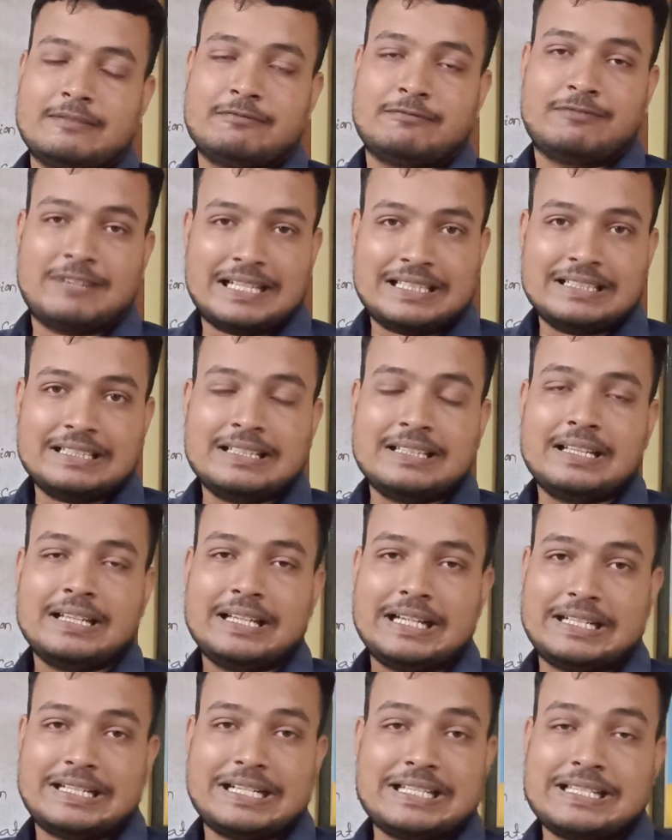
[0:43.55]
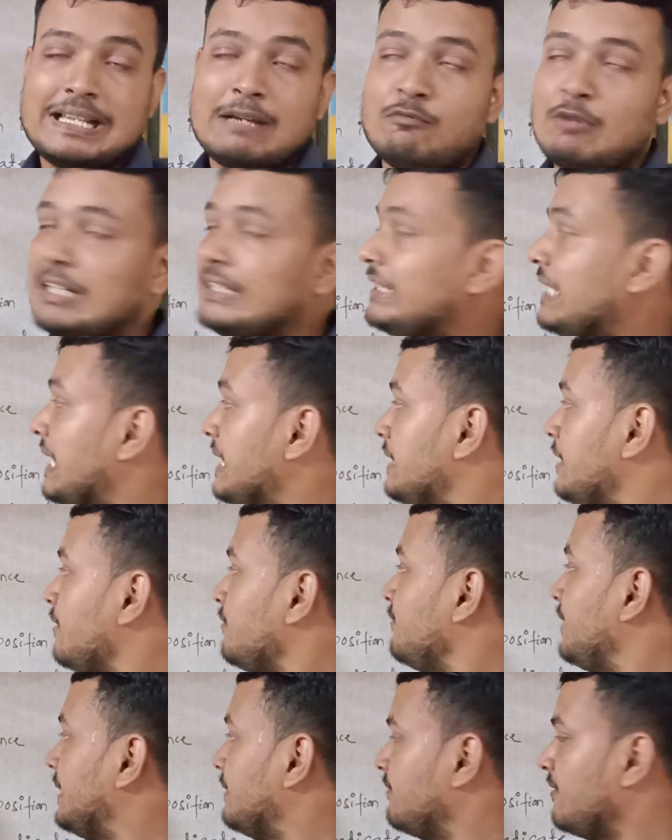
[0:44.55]
When it is a one kind
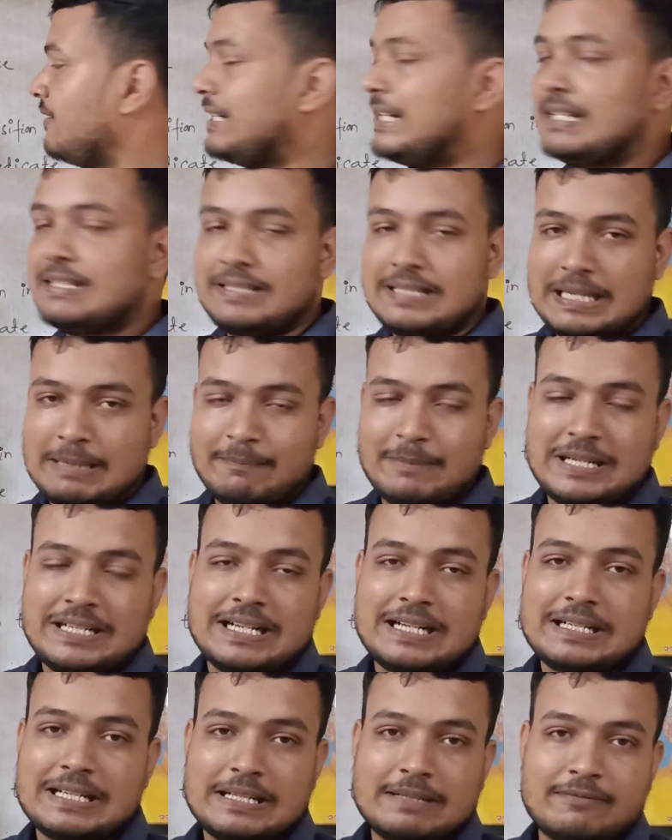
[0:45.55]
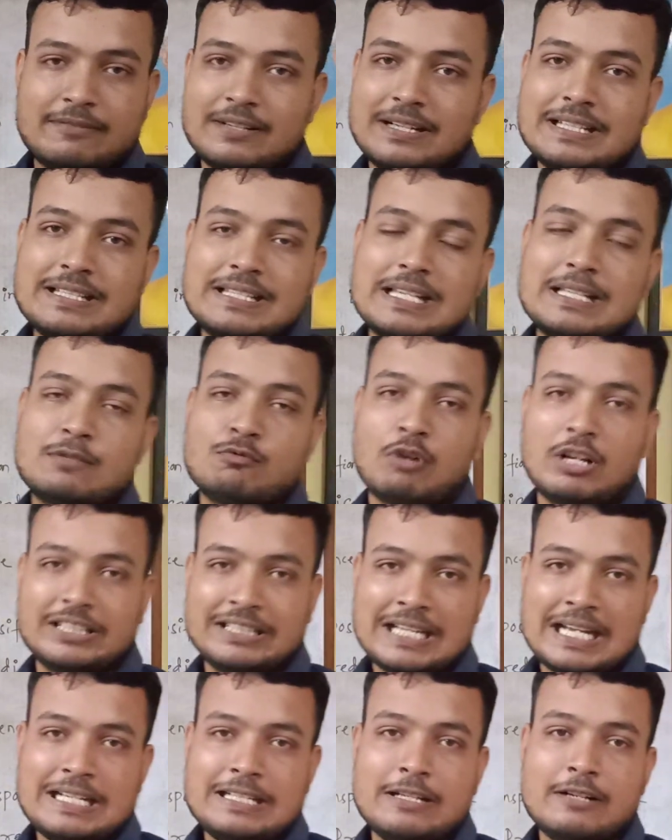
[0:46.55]
of inference, immediate inference is one
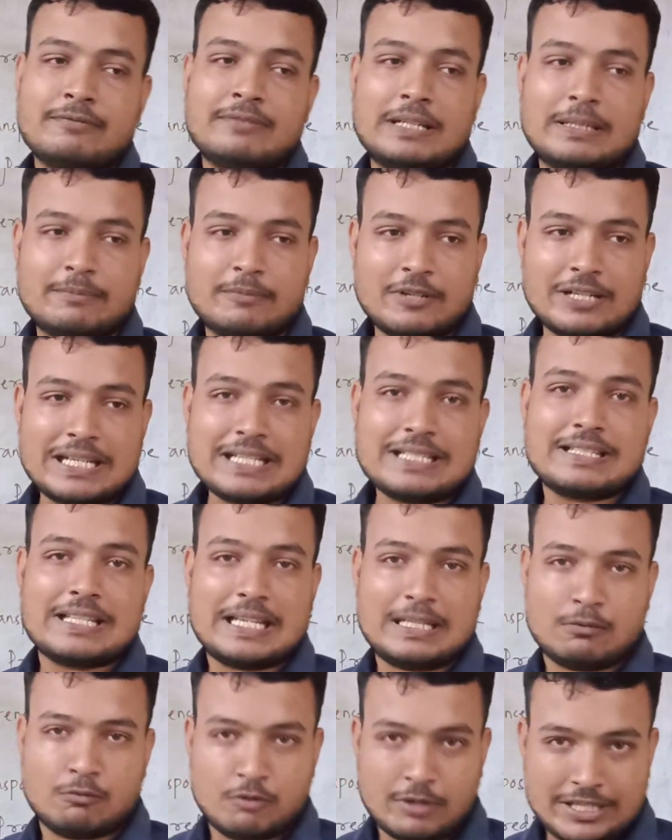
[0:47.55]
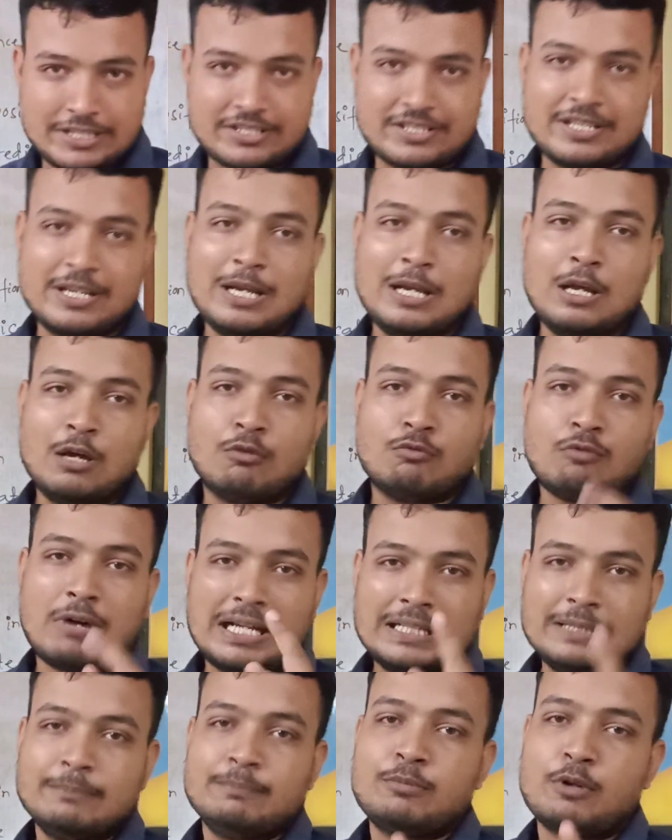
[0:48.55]
kind of inference in which
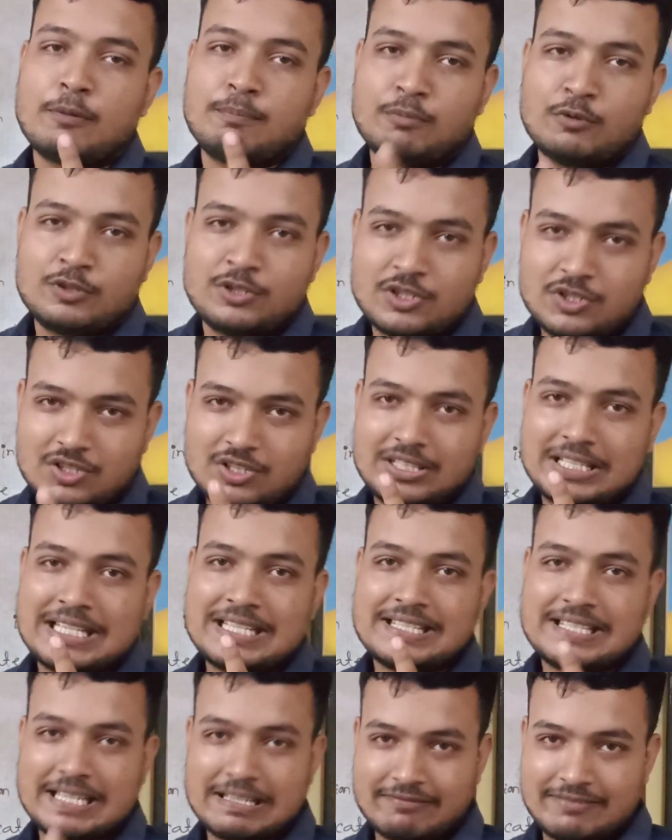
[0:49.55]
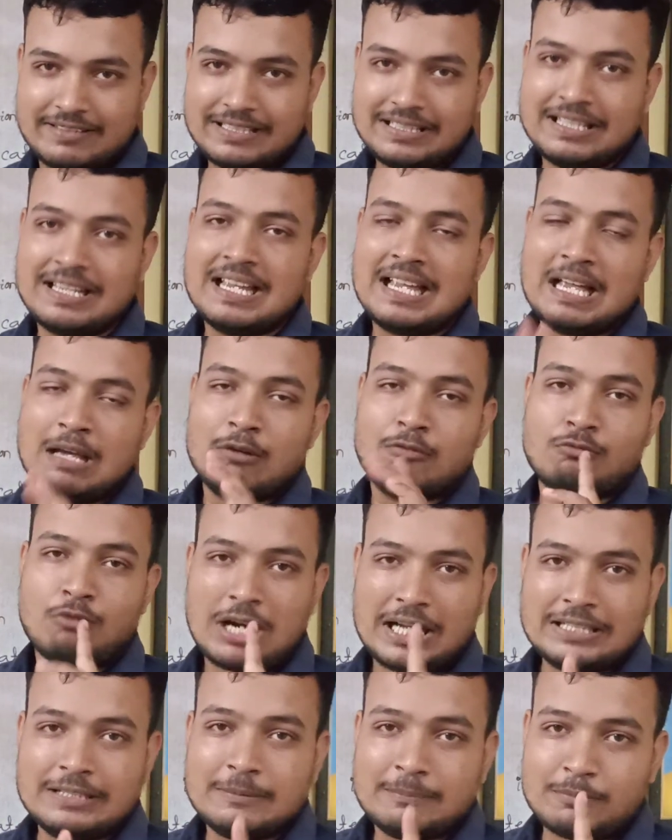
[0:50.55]
one proposition is given.
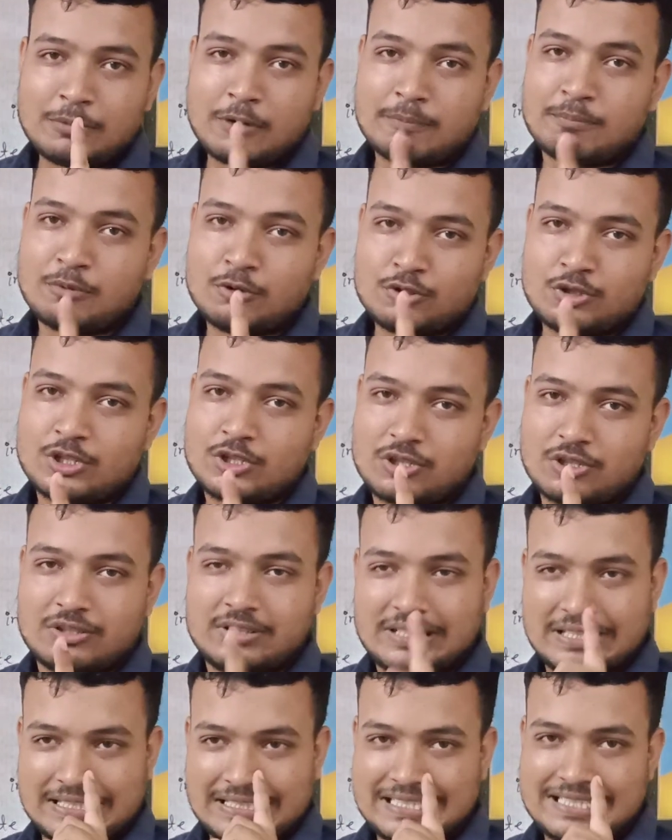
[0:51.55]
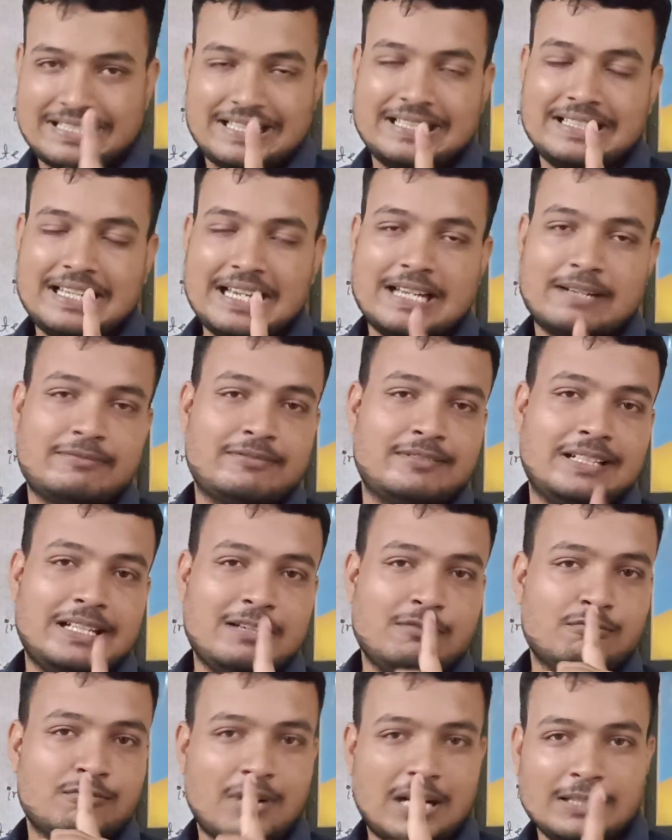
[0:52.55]
One proposition, listen carefully,
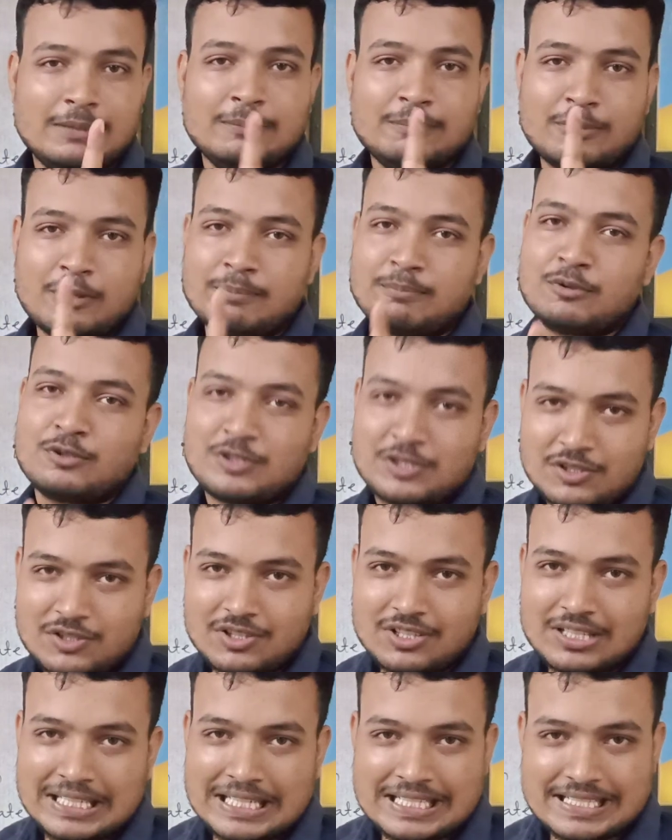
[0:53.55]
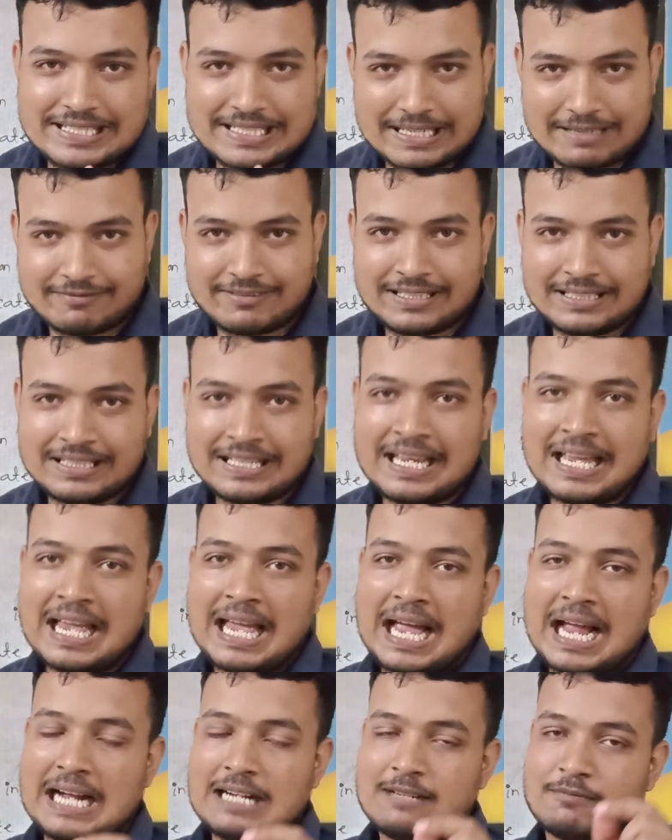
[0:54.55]
one proposition is given,
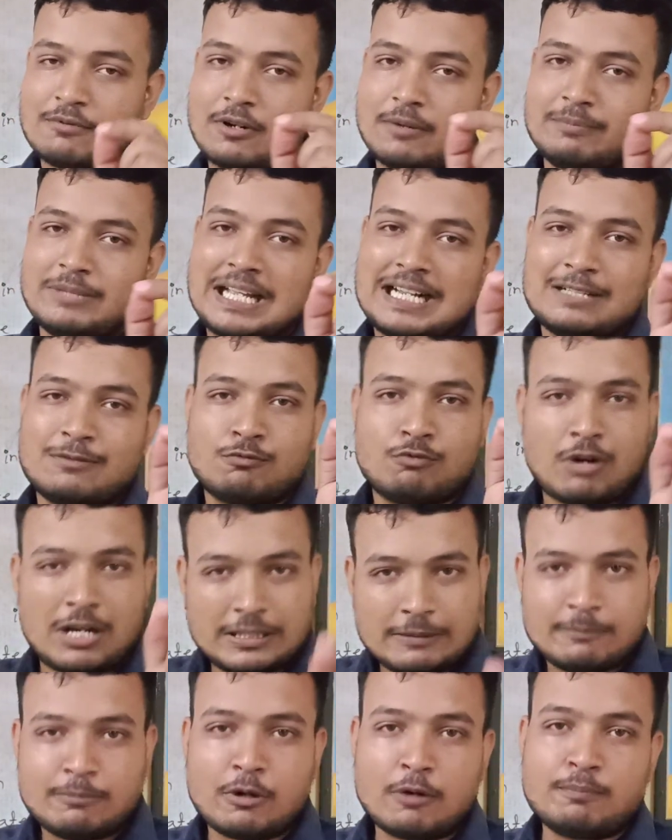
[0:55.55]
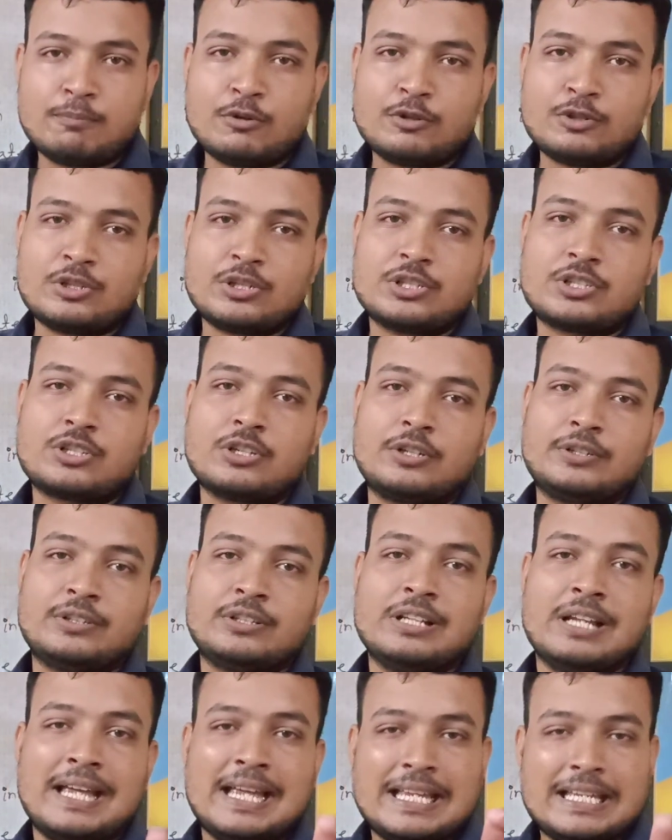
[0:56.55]
and from that one
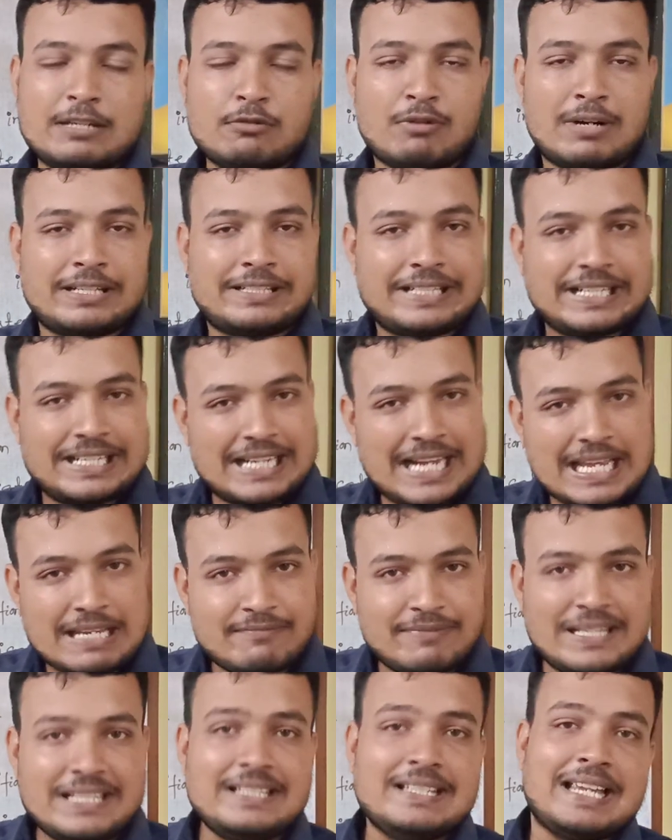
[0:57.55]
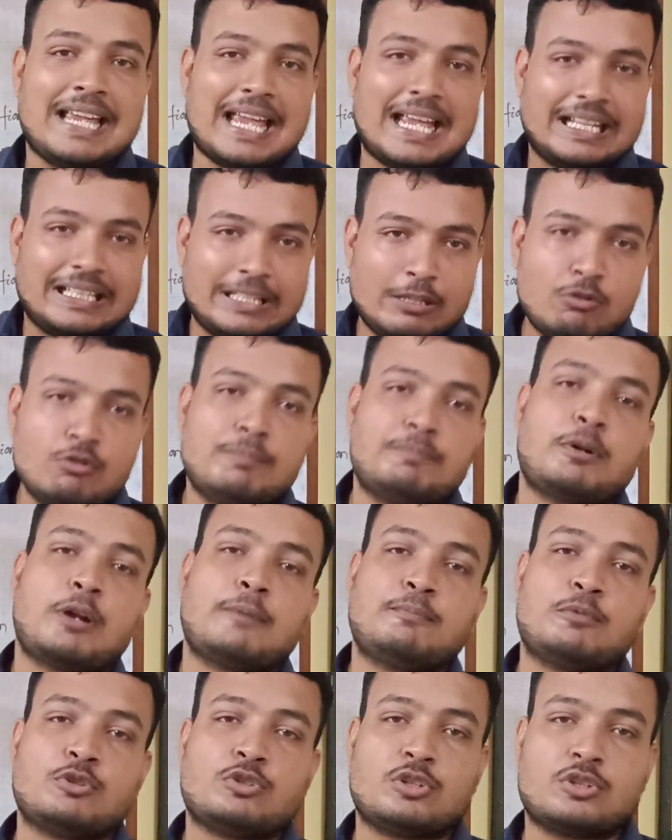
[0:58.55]
proposition you are deriving a new
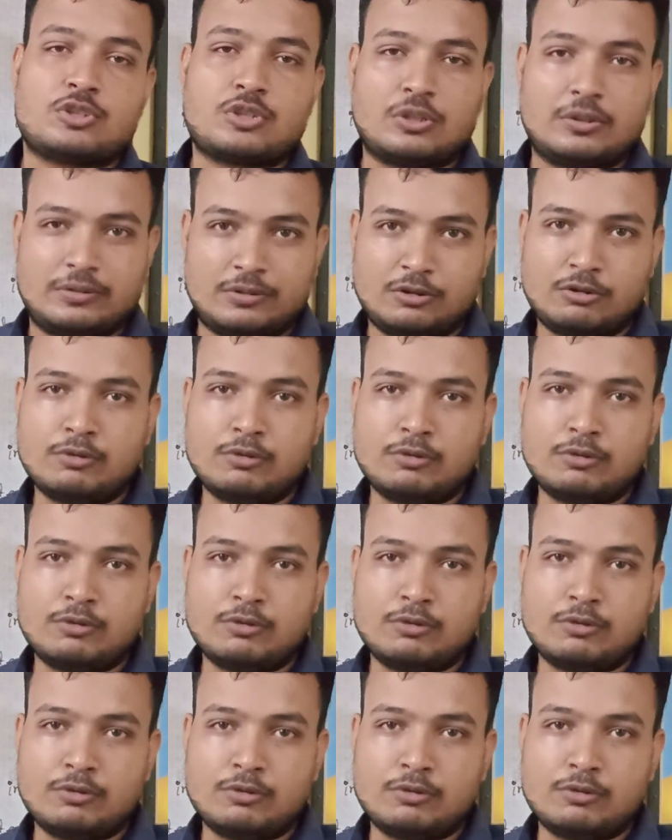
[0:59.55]
proposition.